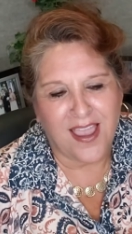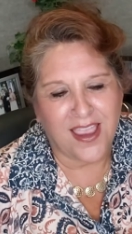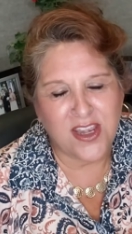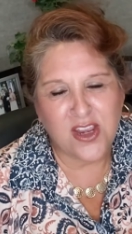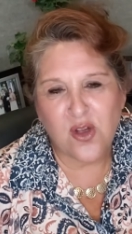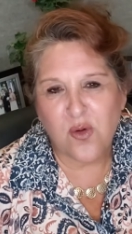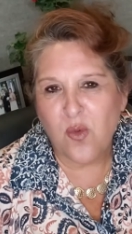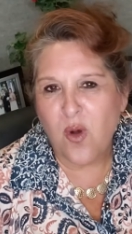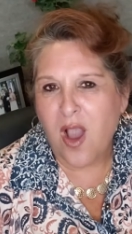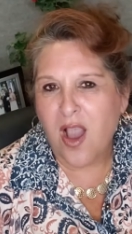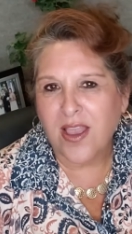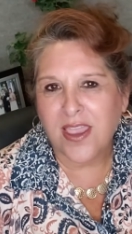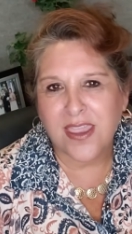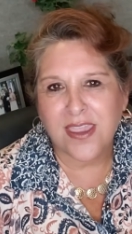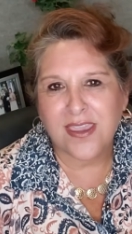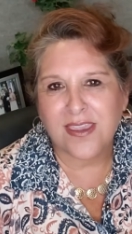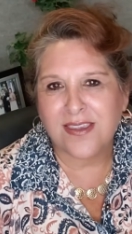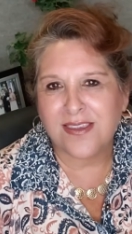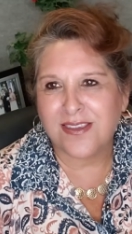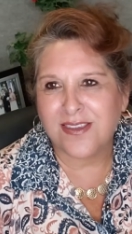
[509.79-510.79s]
I know
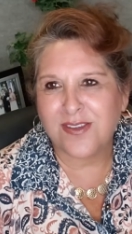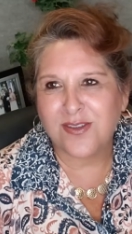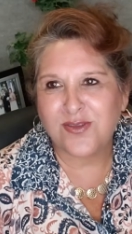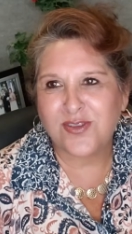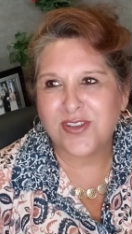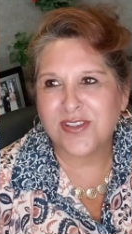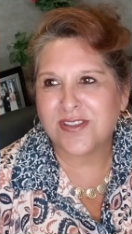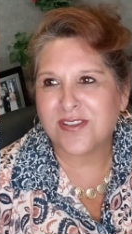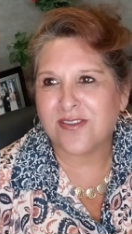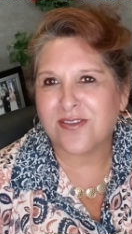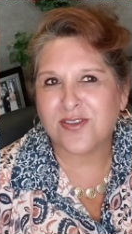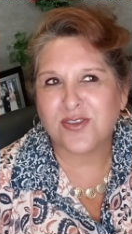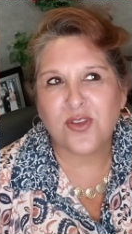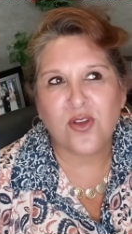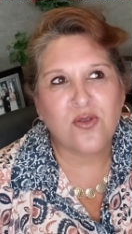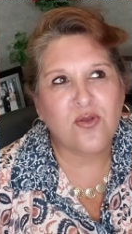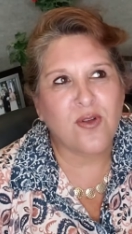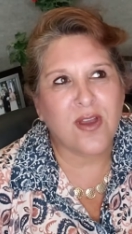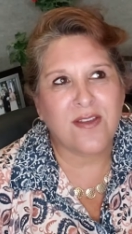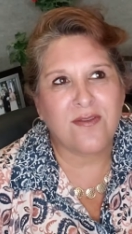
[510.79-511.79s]
walking, you just are
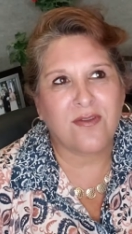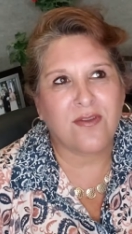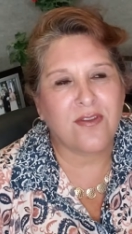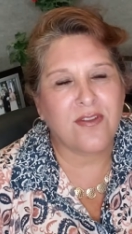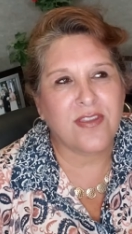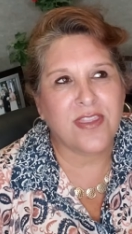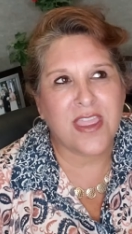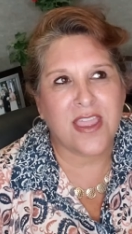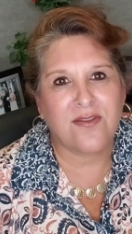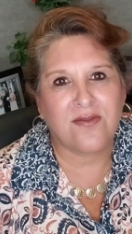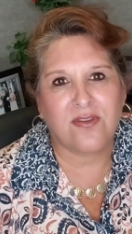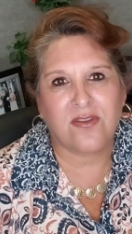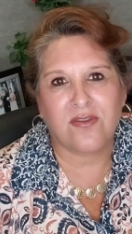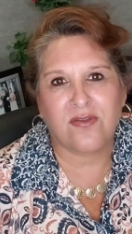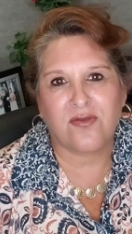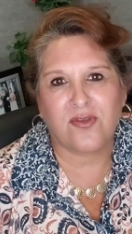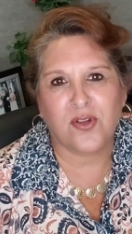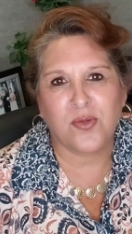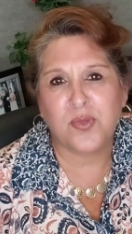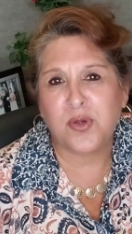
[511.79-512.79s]
so grateful and
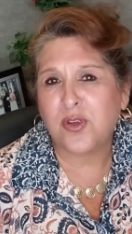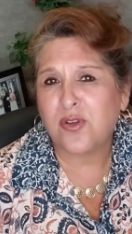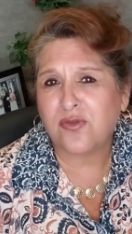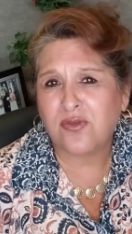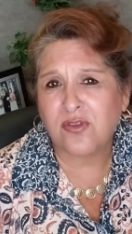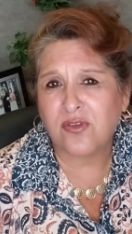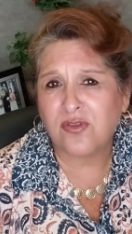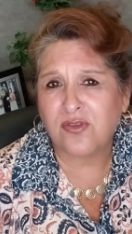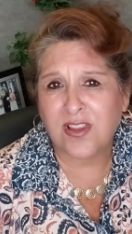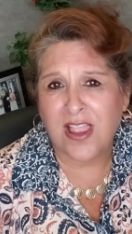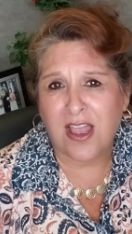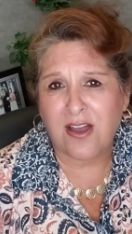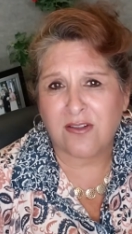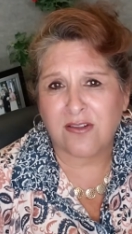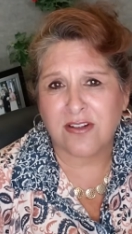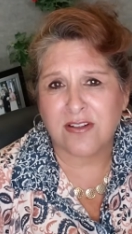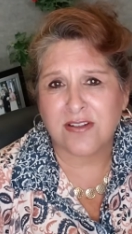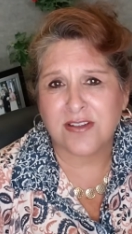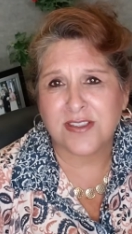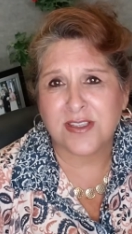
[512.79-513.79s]
thankful for beautiful
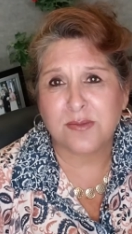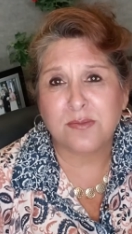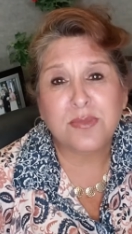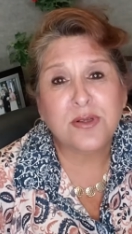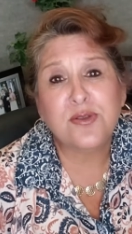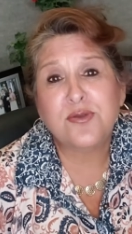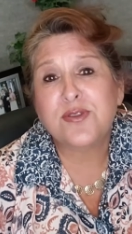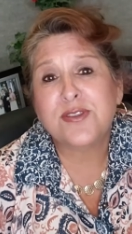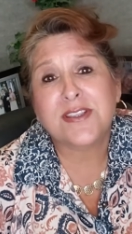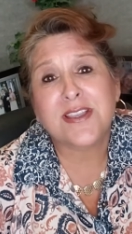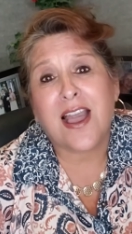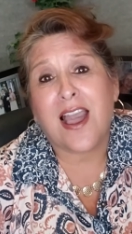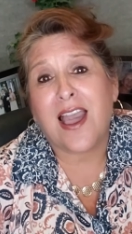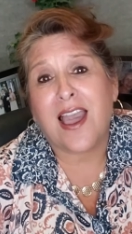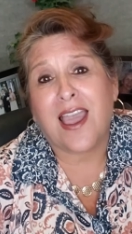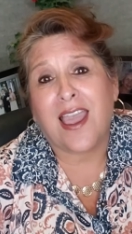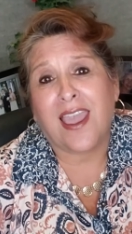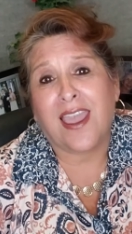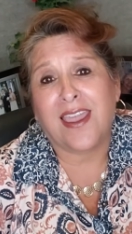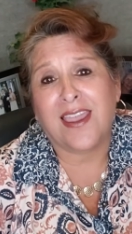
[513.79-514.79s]
flowers and blue
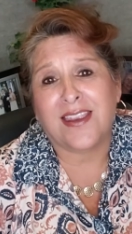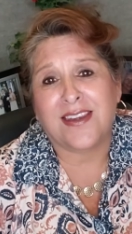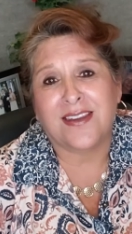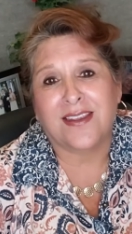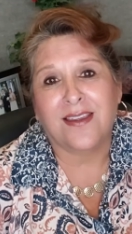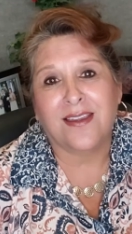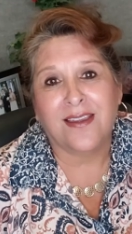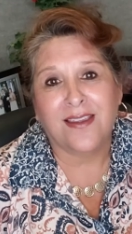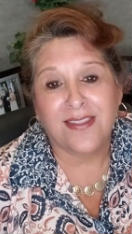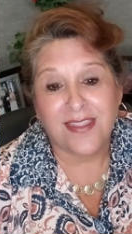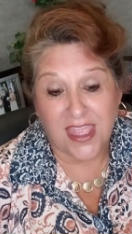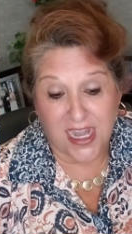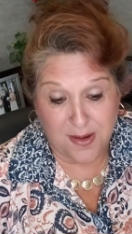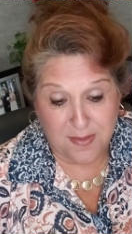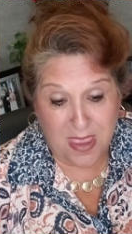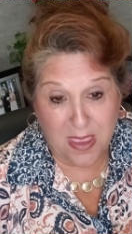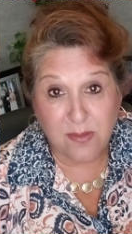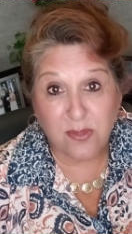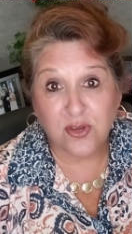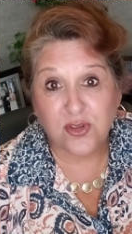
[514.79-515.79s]
sky, and that
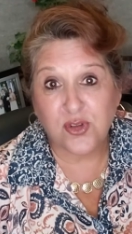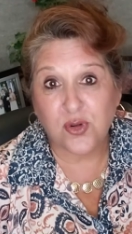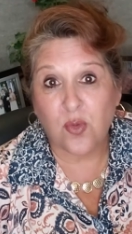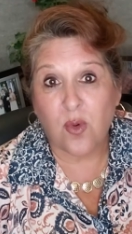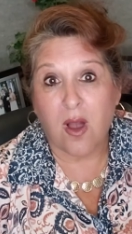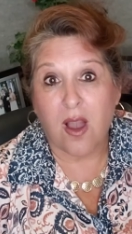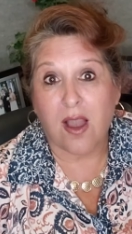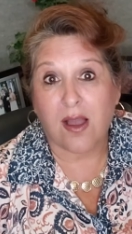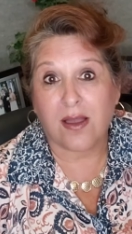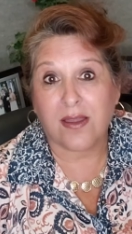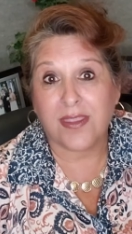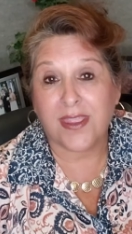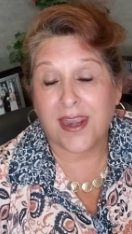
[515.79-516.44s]
I'm able to walk,